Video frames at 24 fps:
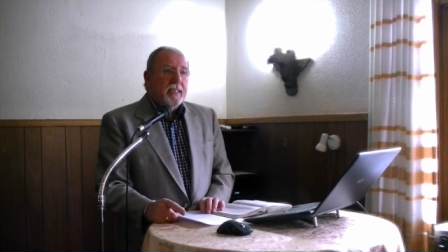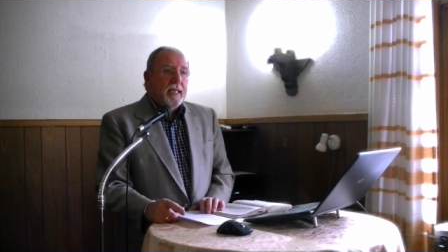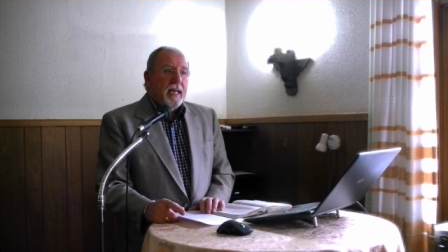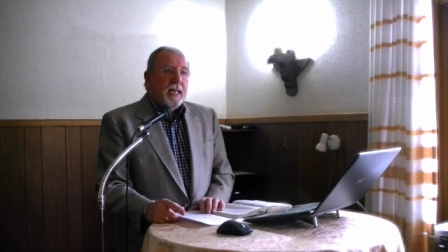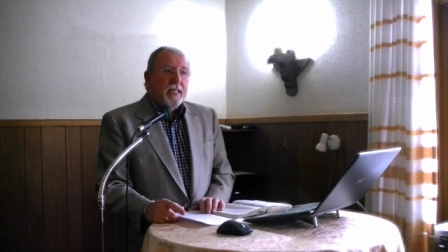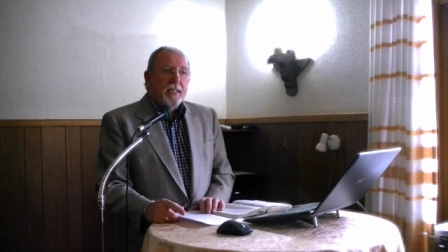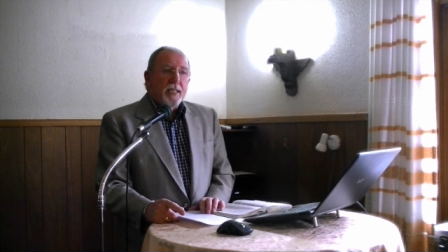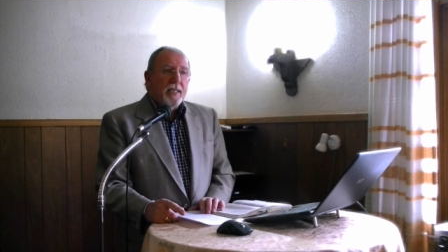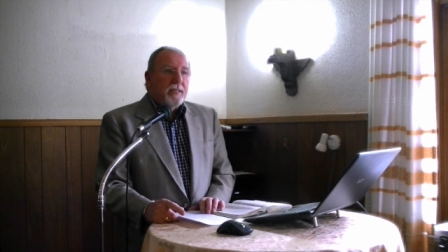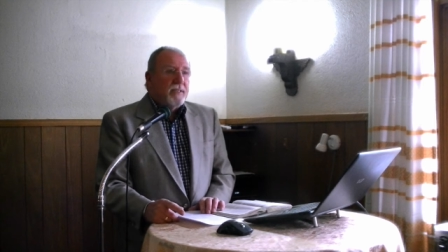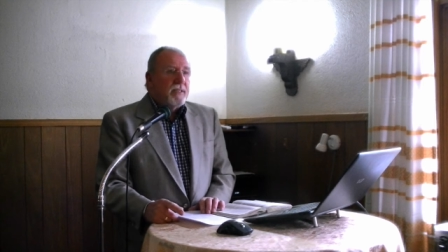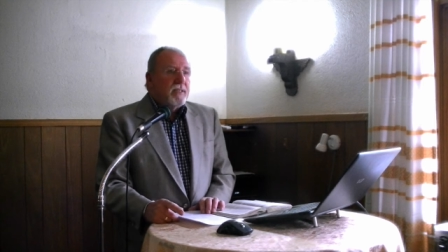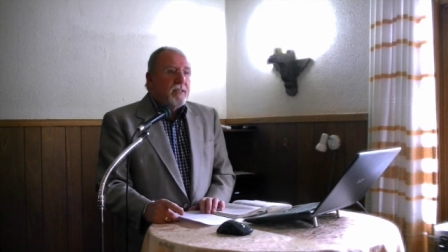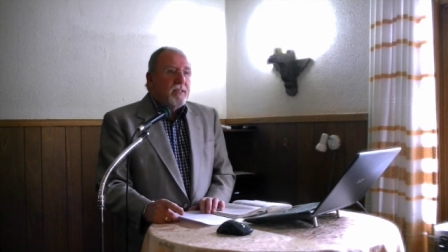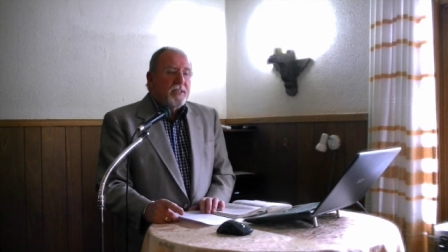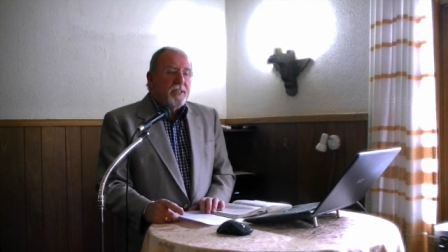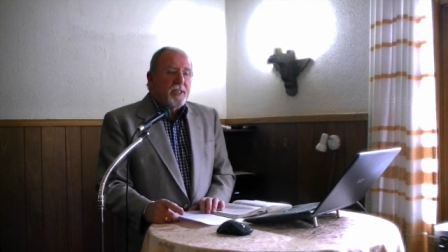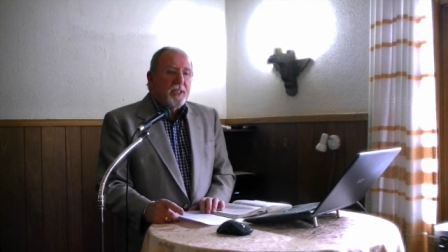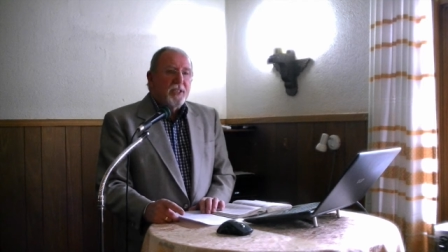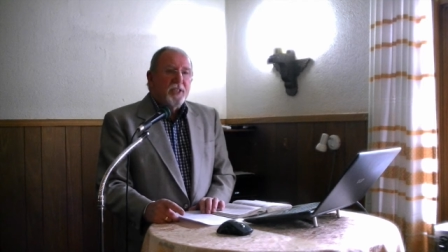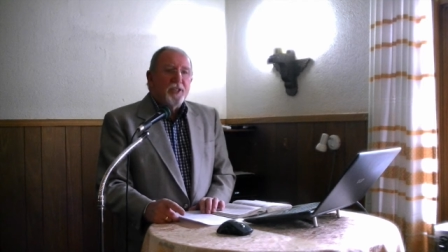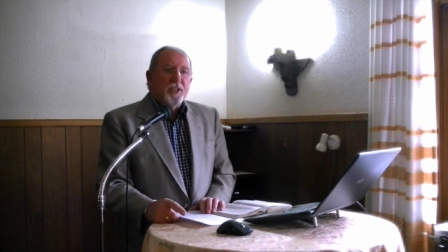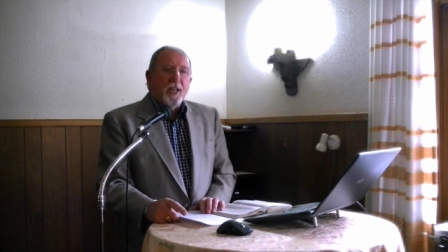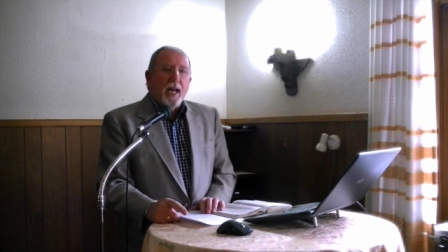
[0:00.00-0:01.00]
And
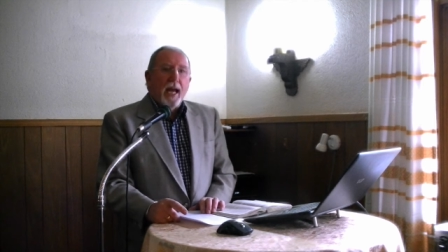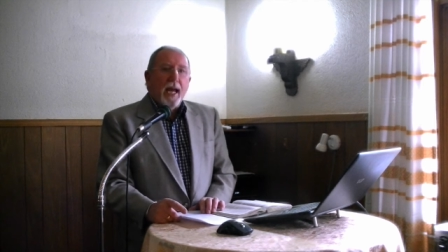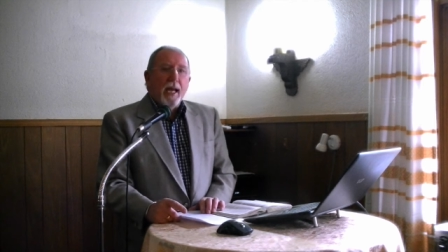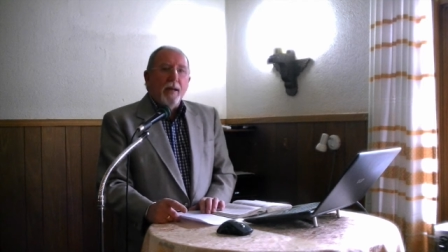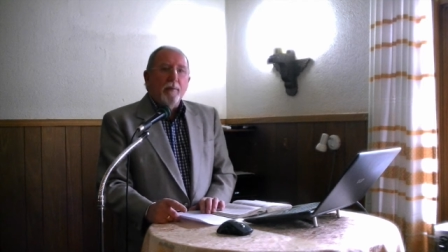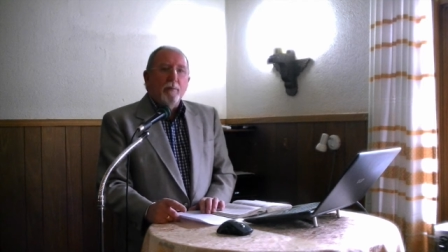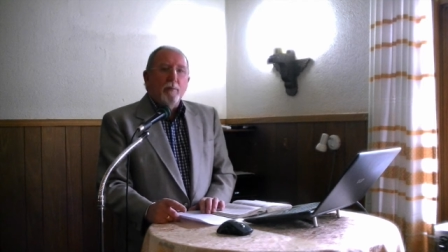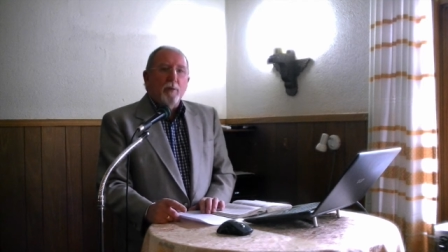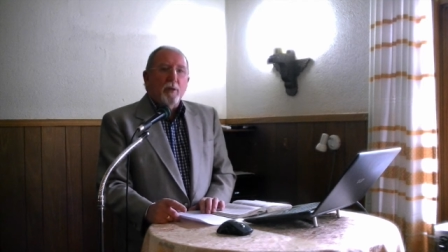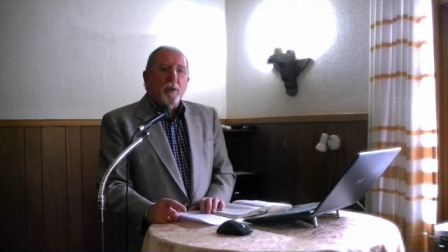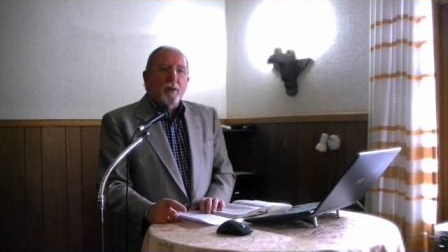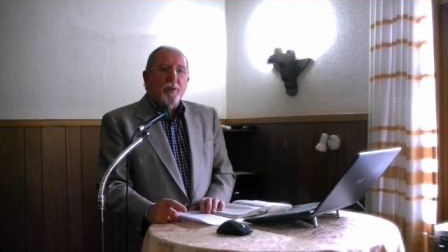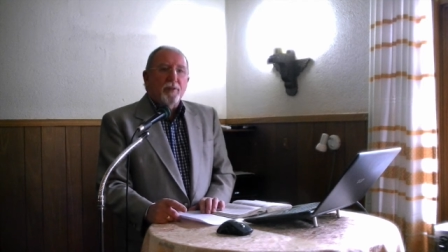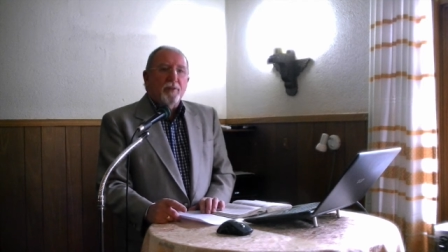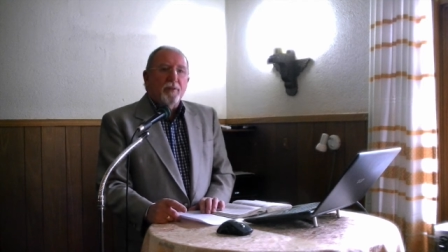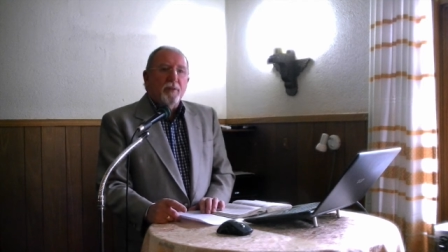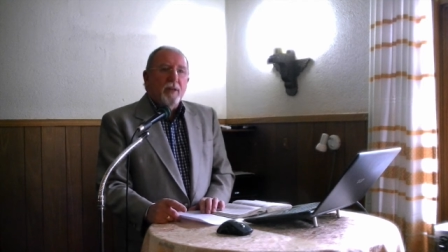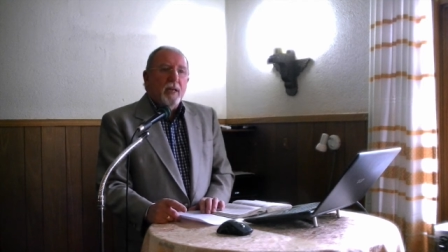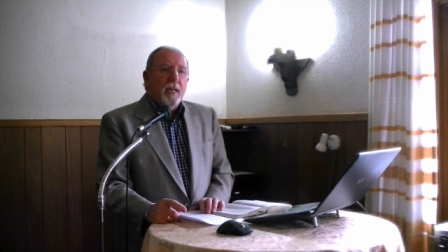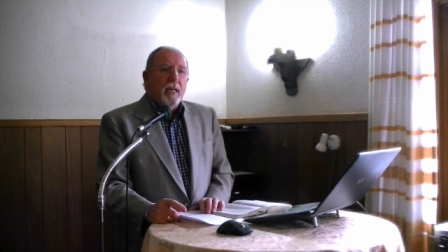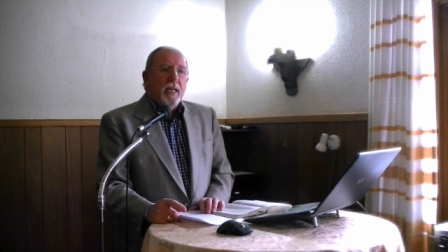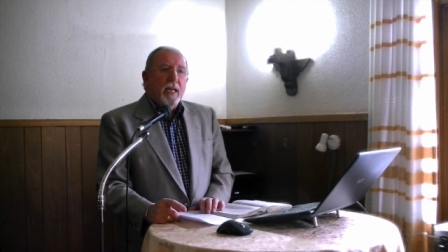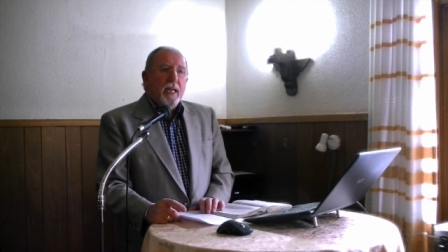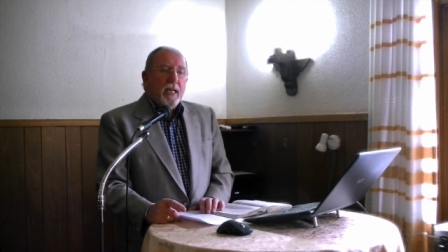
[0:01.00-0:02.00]
it's the same
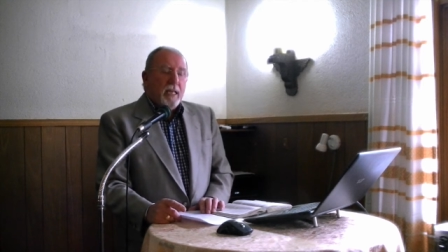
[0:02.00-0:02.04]
with